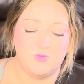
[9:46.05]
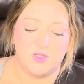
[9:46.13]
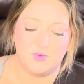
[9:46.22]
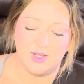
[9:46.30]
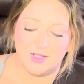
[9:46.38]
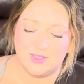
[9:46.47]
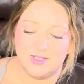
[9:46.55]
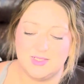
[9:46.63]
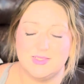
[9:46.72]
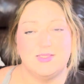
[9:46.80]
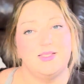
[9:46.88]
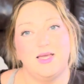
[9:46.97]
But the reality
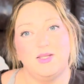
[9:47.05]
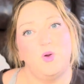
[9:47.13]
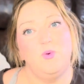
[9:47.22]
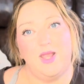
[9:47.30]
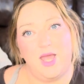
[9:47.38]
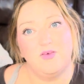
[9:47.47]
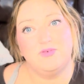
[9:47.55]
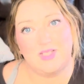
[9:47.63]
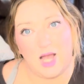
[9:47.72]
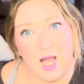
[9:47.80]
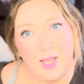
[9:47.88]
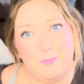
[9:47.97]
is, is I don't have
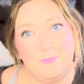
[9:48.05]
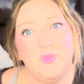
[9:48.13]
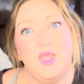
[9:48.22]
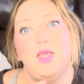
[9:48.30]
time.